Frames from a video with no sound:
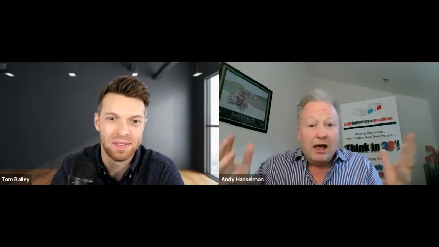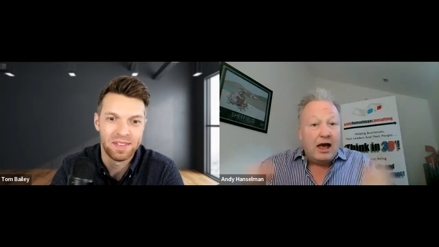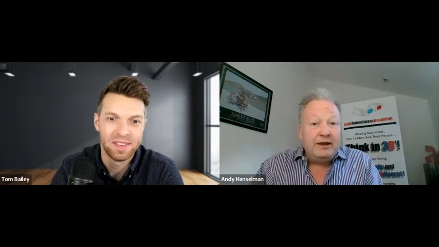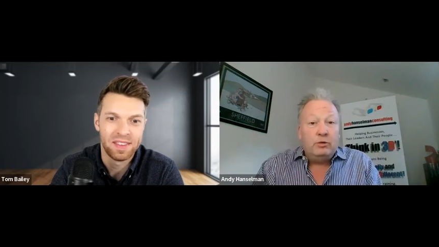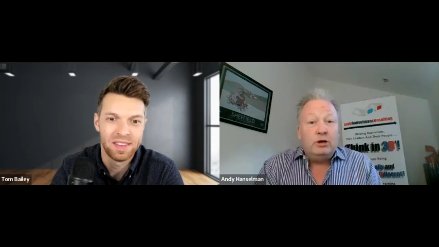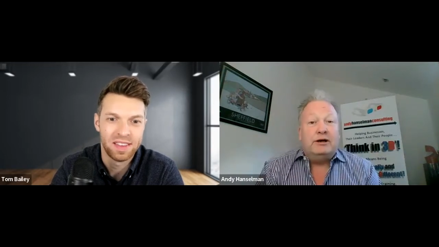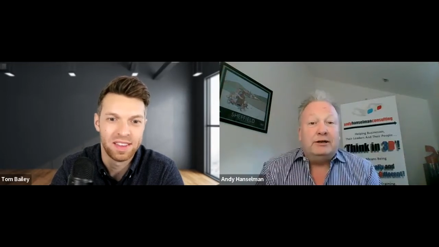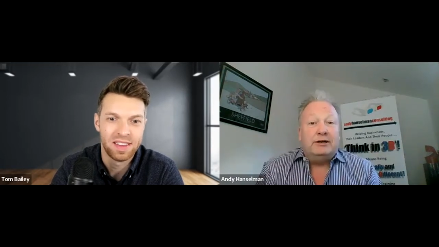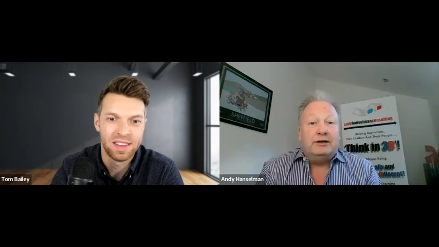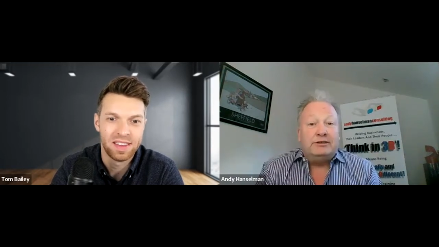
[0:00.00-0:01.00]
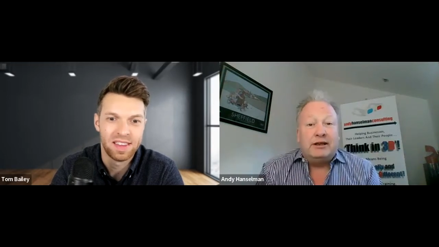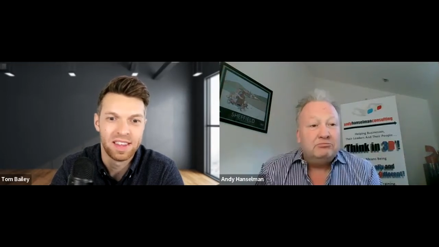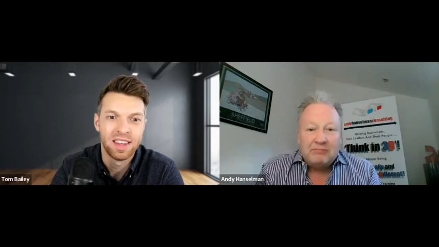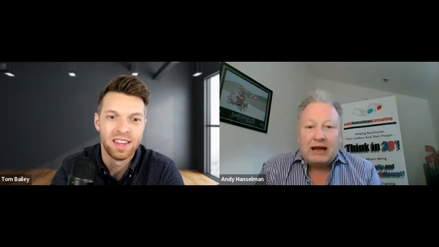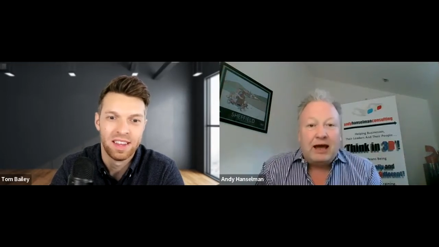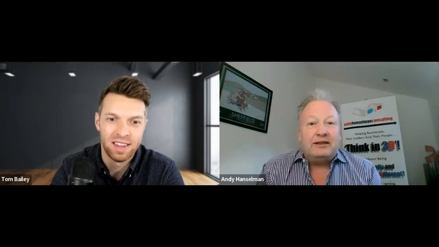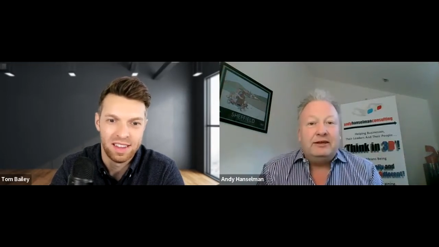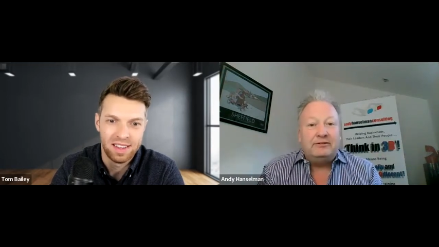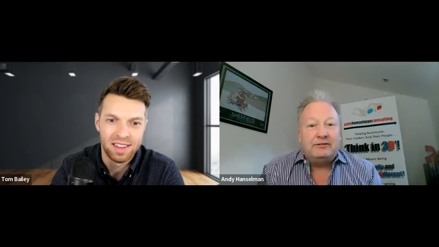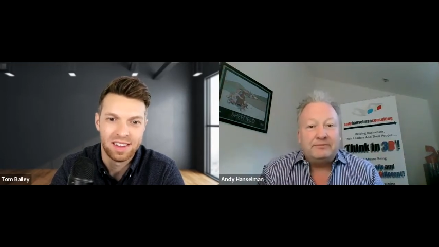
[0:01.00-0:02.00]
Speaker 1: And it worked. And I thought, I like
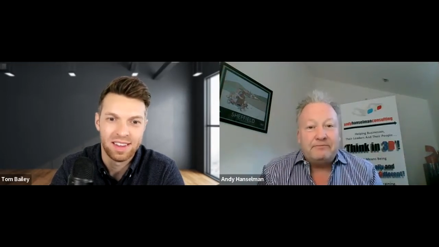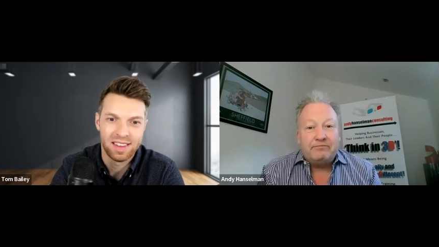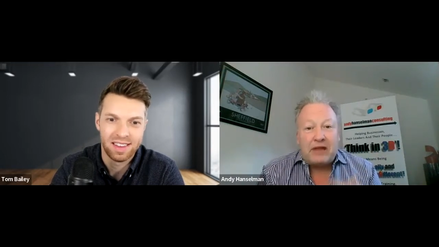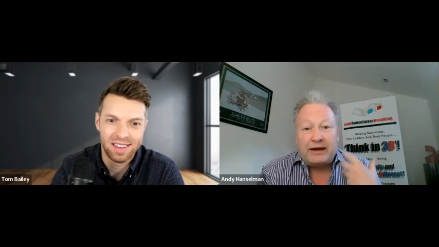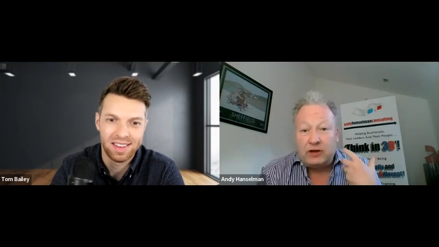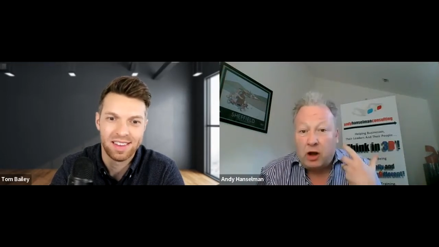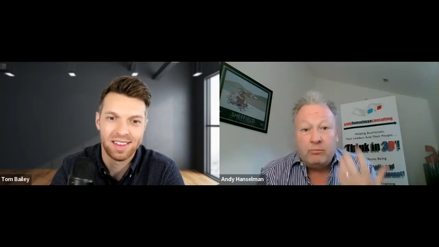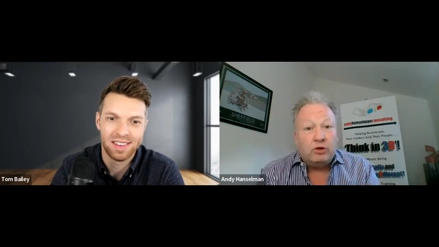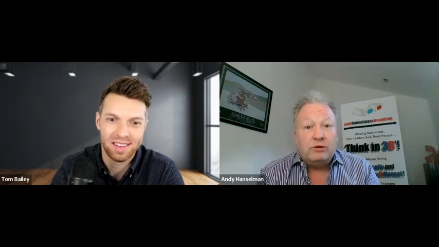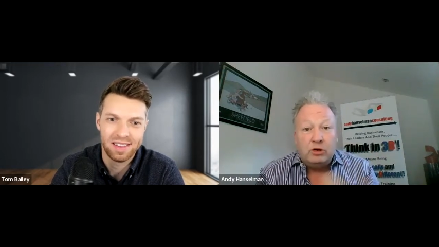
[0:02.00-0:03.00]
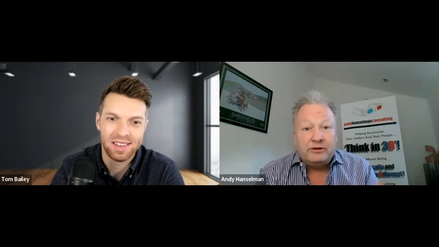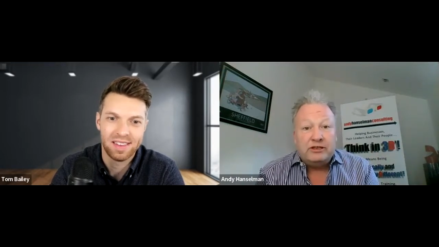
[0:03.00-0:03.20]
this, and got more and more